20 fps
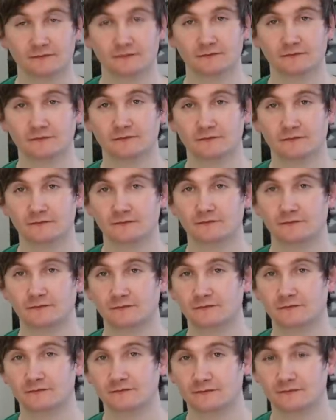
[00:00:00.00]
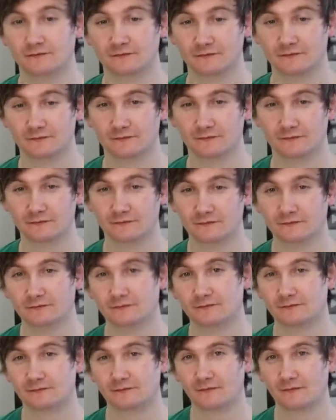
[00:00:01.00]
He just pretended to be the captain.
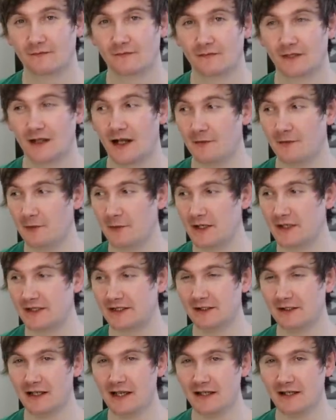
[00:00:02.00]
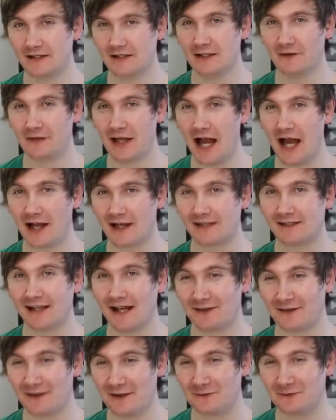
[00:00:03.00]
Oh, he's still he's still the architect
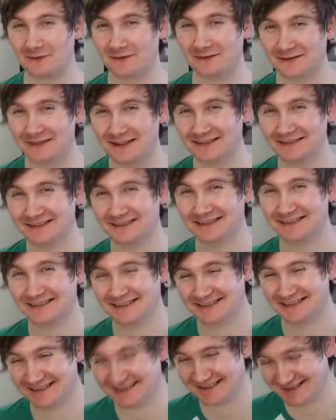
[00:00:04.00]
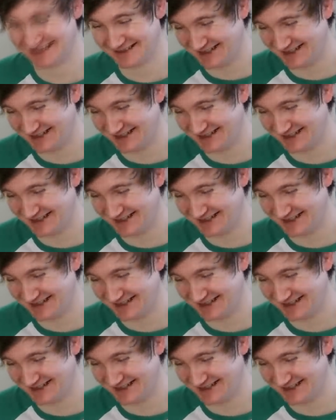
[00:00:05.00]
though. He is the architect.